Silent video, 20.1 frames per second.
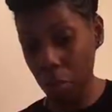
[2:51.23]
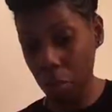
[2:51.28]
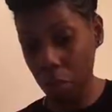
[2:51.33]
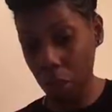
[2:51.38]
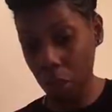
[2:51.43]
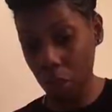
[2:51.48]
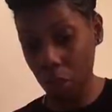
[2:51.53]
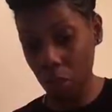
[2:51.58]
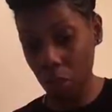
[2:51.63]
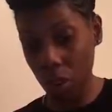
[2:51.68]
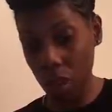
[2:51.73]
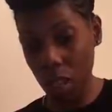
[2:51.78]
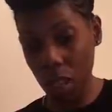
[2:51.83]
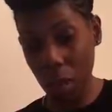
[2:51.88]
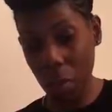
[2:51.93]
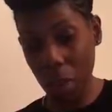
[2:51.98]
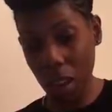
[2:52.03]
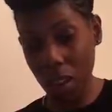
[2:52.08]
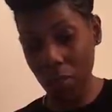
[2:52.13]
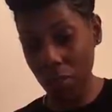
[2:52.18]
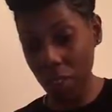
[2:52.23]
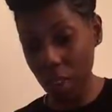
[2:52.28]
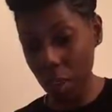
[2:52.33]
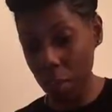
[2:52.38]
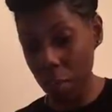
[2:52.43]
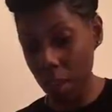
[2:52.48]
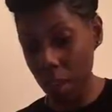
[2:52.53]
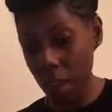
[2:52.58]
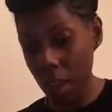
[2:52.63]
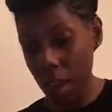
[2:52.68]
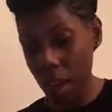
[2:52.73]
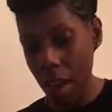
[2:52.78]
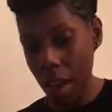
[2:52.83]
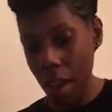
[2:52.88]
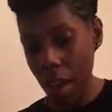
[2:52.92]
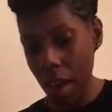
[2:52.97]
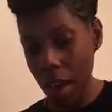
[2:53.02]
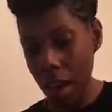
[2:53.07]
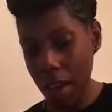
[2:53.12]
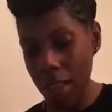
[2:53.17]
blood pressure running in my family,
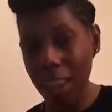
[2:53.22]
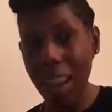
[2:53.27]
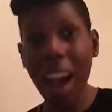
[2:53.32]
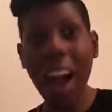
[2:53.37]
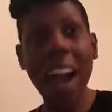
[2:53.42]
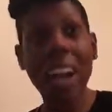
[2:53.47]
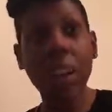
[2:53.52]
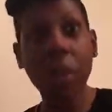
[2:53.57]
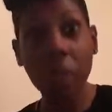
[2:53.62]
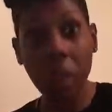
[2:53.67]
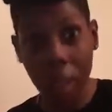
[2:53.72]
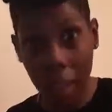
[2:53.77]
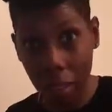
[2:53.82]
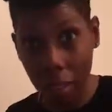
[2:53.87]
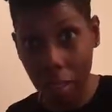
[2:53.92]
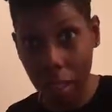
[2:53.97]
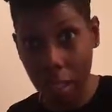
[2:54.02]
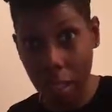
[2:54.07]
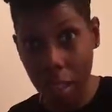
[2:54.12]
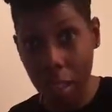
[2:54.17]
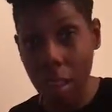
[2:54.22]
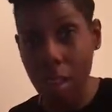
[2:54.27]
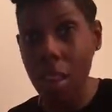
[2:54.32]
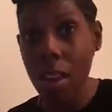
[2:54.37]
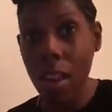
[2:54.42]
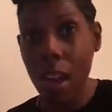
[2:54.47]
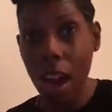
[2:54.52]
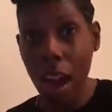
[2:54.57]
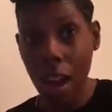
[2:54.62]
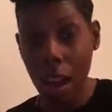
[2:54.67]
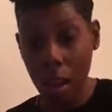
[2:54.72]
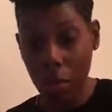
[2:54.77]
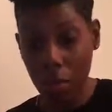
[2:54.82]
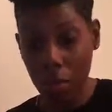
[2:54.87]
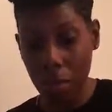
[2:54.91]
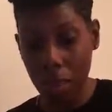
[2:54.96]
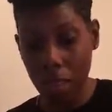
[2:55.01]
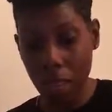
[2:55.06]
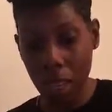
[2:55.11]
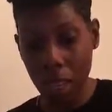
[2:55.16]
and I don't have it. I'm
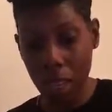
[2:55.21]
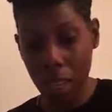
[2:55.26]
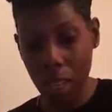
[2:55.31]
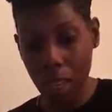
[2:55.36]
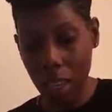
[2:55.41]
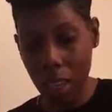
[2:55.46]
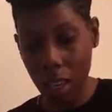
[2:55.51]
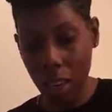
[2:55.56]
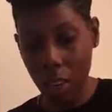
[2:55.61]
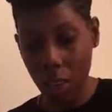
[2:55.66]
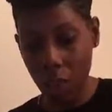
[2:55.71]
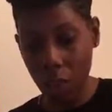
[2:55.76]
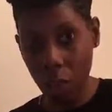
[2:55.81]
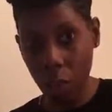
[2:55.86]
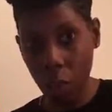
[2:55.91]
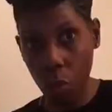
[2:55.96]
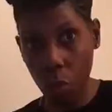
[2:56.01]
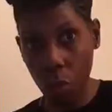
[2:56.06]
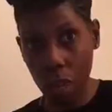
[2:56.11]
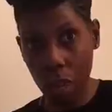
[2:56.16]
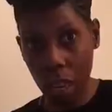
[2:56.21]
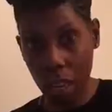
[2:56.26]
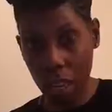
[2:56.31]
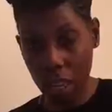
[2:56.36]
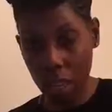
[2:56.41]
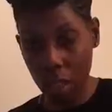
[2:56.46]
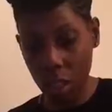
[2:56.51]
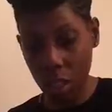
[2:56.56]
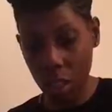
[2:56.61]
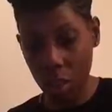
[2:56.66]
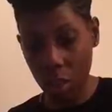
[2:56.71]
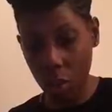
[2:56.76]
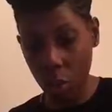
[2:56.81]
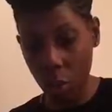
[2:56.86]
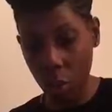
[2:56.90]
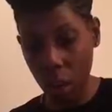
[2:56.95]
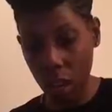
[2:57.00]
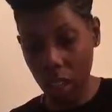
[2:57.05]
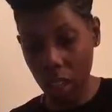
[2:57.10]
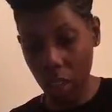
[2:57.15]
taking care of what I need to do,
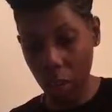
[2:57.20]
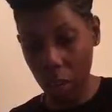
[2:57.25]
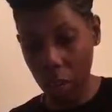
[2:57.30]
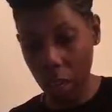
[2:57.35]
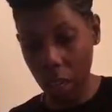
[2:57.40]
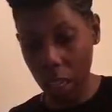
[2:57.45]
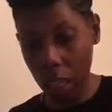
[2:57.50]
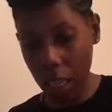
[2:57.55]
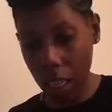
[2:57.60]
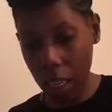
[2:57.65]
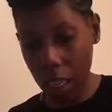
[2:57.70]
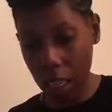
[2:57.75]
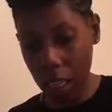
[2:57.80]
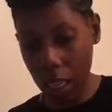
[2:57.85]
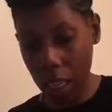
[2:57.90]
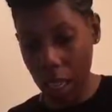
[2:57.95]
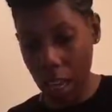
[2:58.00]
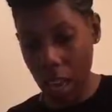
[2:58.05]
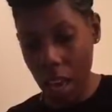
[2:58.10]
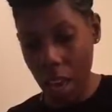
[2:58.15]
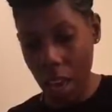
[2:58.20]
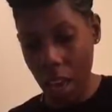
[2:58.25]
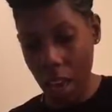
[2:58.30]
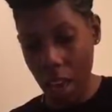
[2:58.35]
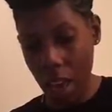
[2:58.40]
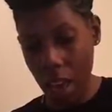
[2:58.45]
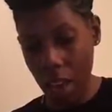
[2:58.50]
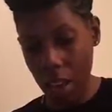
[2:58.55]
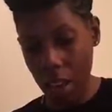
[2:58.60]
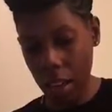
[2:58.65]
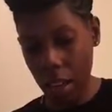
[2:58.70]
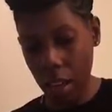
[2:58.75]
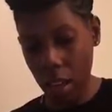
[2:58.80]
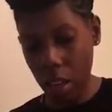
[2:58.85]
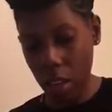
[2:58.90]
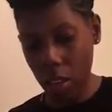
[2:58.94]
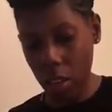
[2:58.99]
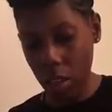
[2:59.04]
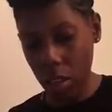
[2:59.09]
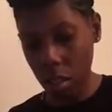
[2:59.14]
watching what I eat, and
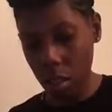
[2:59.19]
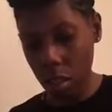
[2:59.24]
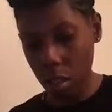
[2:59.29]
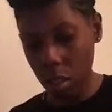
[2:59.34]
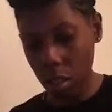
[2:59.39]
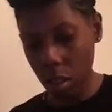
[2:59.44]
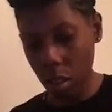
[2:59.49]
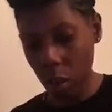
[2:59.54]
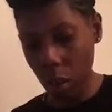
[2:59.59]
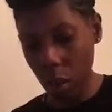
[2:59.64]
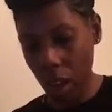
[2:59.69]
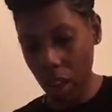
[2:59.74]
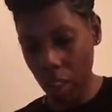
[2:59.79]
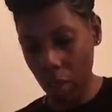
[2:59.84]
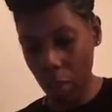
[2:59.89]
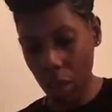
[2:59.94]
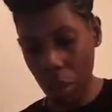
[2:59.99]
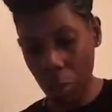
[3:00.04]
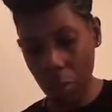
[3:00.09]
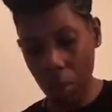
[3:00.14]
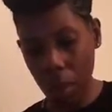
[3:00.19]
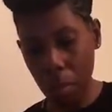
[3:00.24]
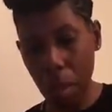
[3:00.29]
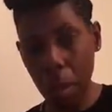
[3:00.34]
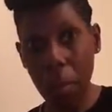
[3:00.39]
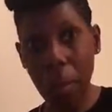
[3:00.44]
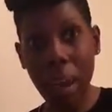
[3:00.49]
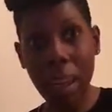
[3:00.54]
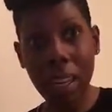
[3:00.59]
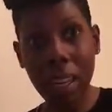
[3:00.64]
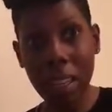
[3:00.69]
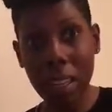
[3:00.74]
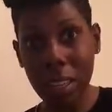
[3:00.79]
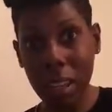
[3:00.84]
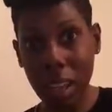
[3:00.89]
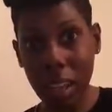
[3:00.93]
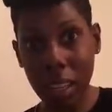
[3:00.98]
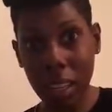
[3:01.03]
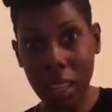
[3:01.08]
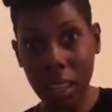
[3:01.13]
just, watching what I put in my body and not